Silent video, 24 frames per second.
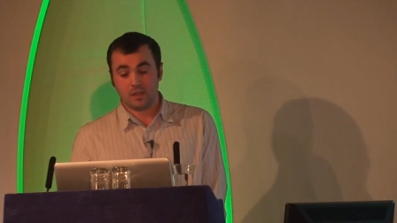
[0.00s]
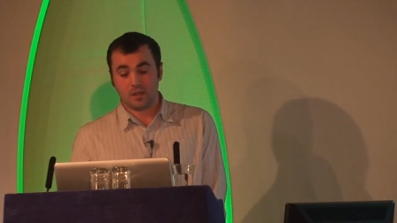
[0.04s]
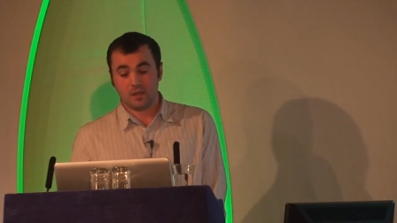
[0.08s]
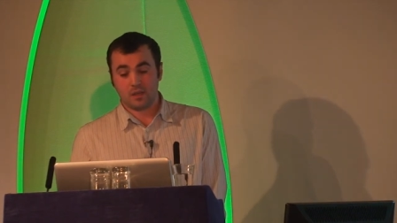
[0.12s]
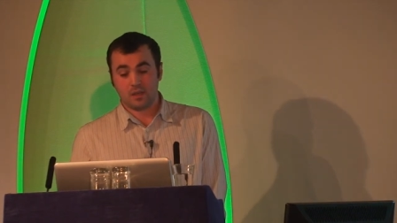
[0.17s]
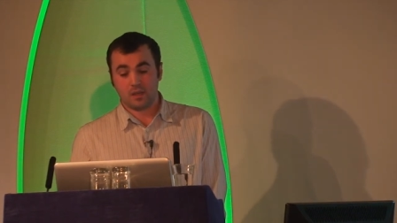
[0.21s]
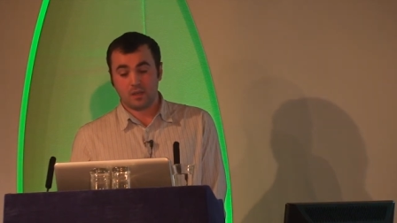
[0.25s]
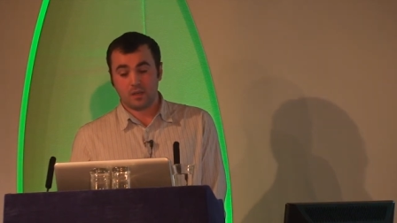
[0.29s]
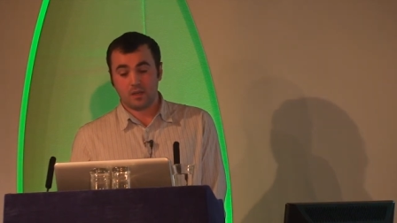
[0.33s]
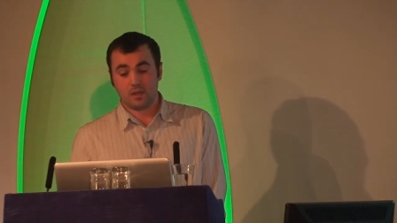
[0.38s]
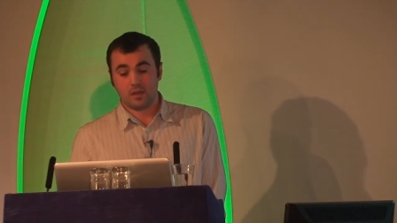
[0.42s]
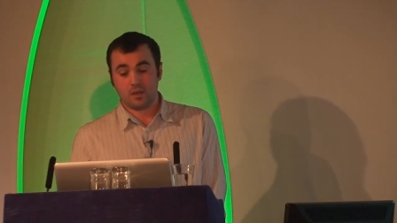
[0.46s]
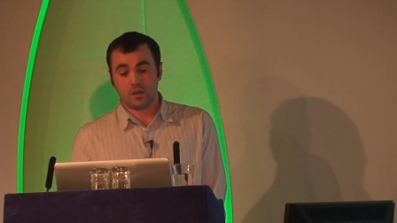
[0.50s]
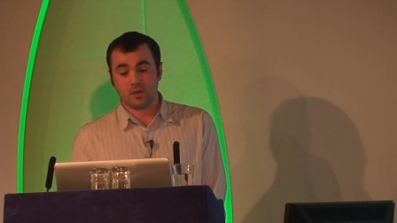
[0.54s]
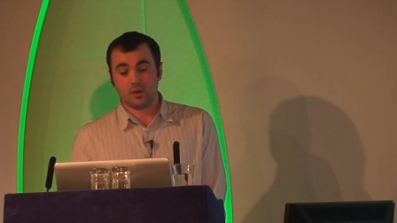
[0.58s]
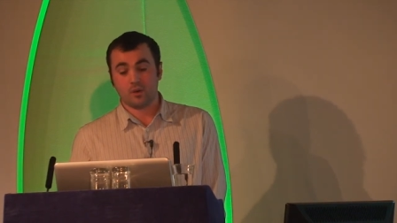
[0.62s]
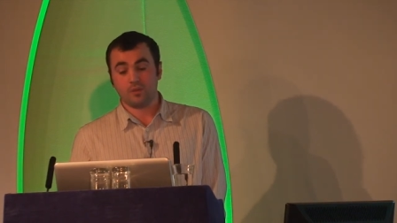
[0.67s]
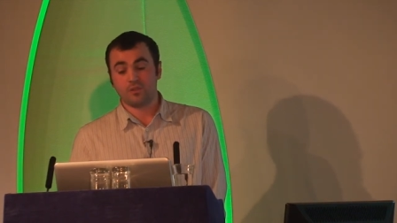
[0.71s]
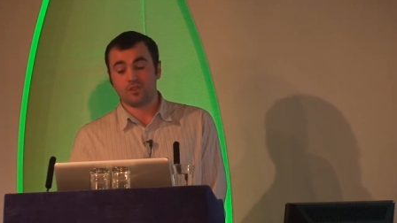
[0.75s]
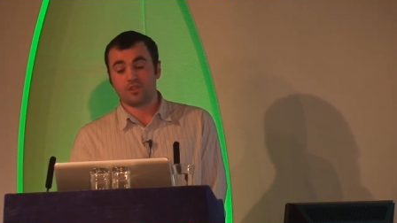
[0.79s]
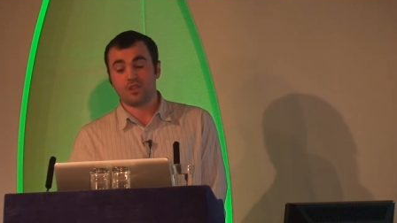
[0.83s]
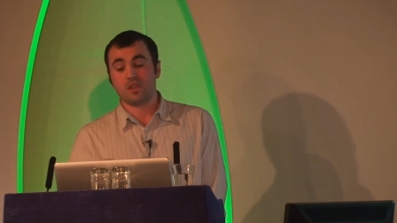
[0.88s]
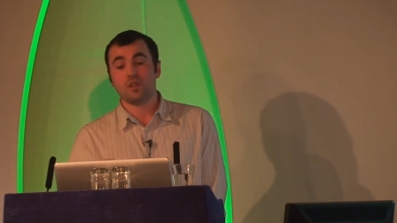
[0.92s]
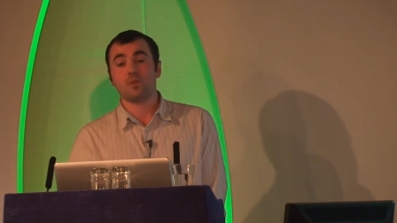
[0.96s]

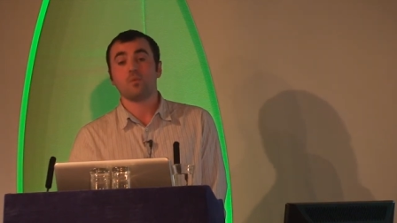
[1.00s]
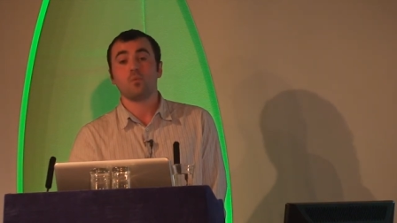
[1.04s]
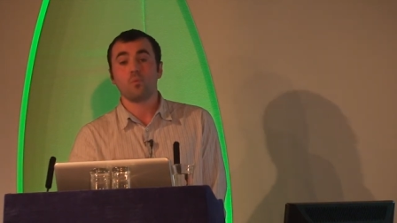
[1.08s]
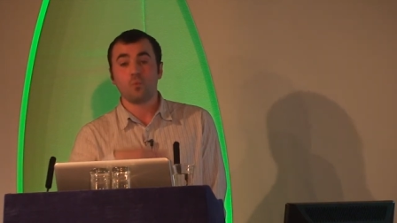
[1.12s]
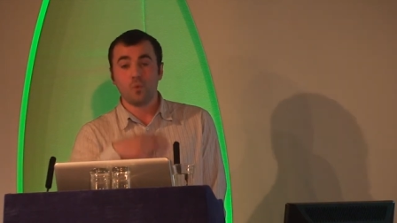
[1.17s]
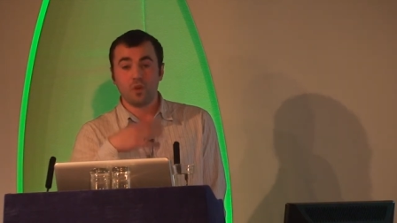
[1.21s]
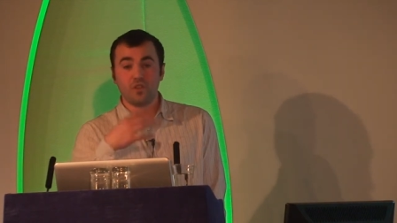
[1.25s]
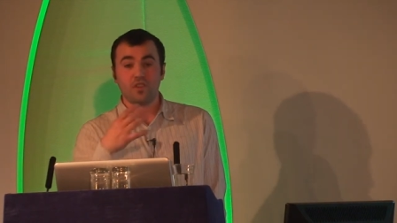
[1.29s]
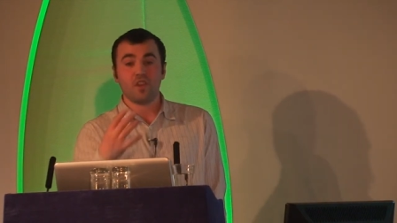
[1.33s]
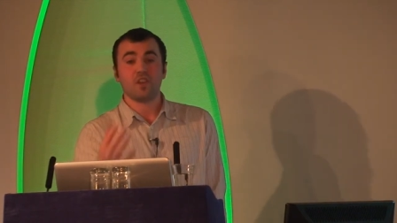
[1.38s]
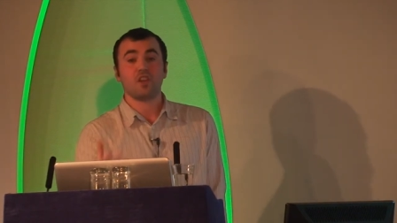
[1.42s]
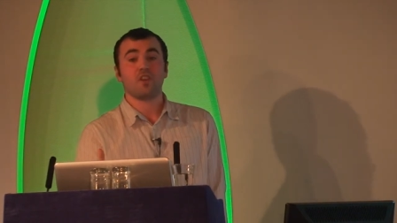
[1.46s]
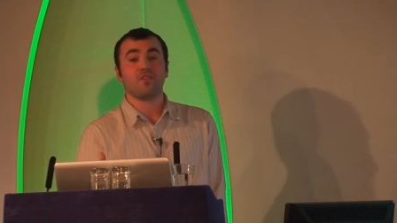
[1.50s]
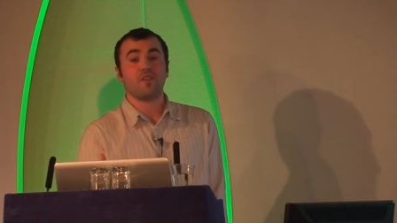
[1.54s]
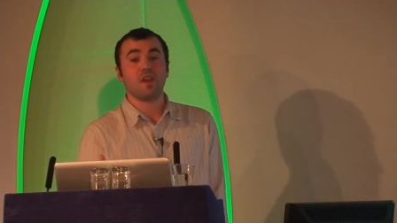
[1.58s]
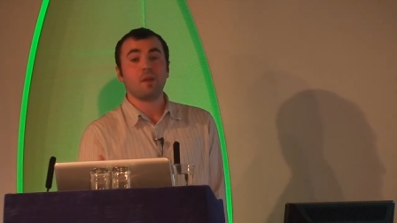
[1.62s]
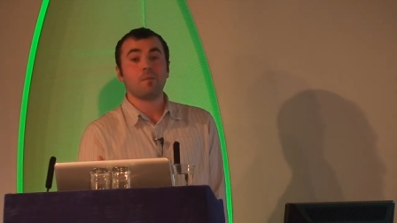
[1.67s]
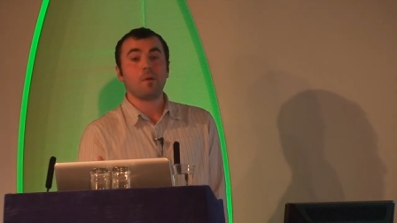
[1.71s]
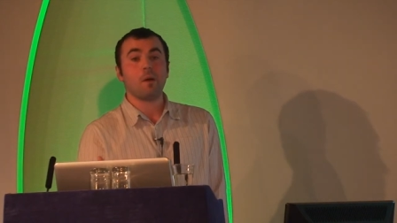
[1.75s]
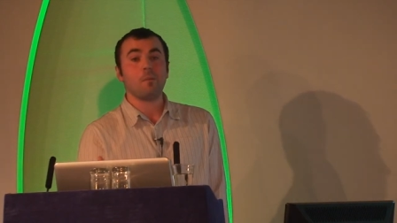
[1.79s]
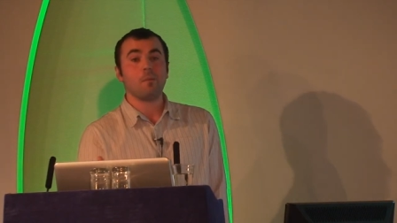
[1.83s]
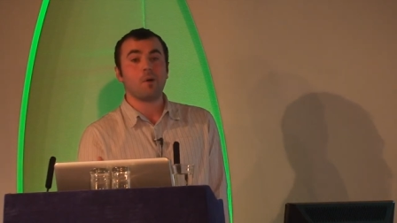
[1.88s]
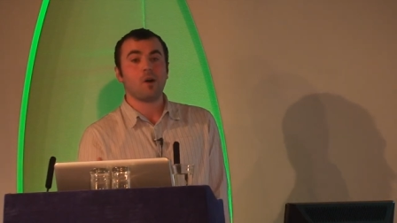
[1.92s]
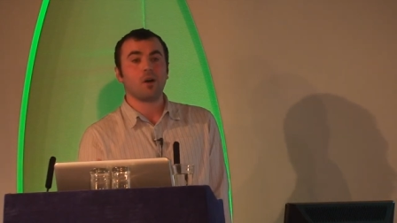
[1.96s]
Obviously, within your
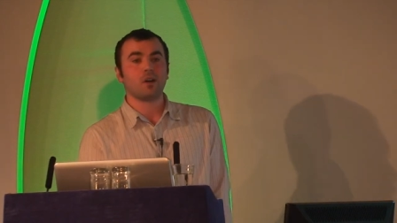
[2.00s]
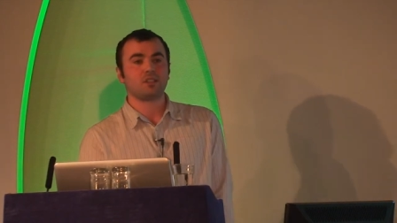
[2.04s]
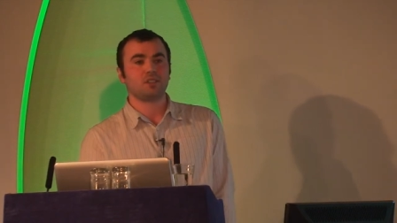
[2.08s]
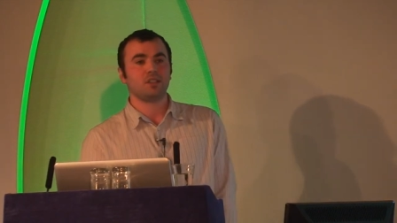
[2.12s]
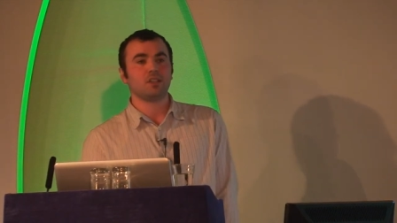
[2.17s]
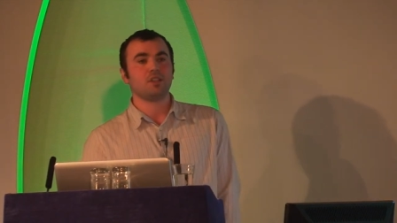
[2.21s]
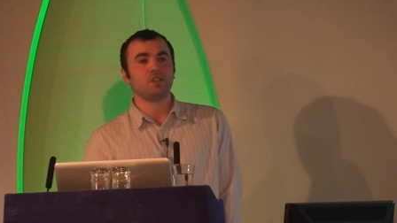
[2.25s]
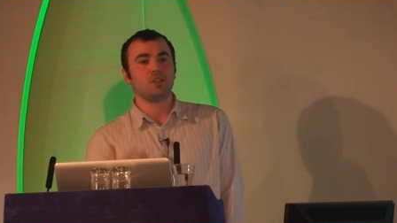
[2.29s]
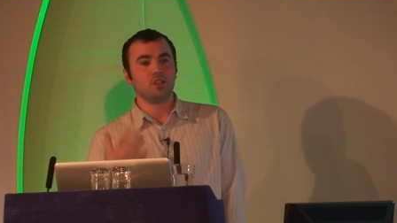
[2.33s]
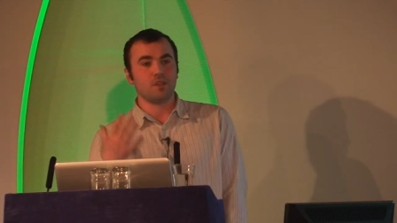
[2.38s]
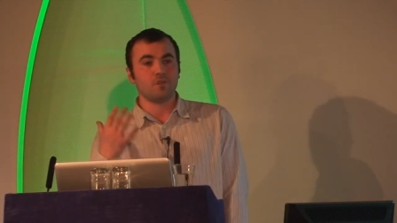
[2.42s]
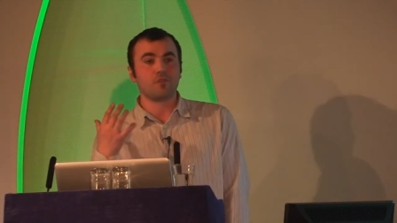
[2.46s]
email marketing,